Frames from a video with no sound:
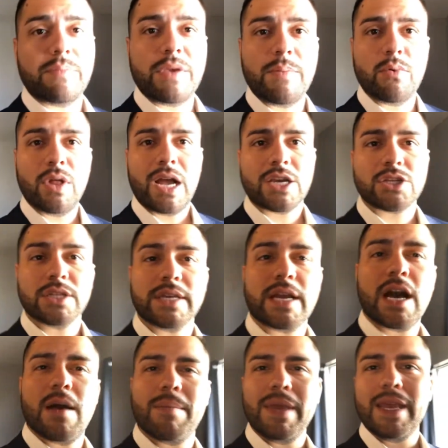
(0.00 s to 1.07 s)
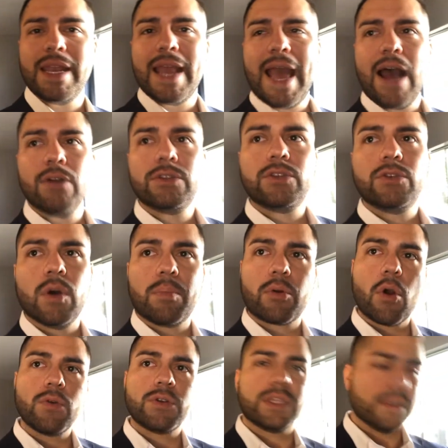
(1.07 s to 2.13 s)
people actually come in, how to
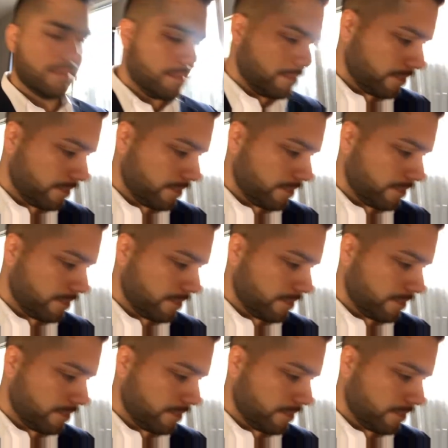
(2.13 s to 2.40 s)
approach them.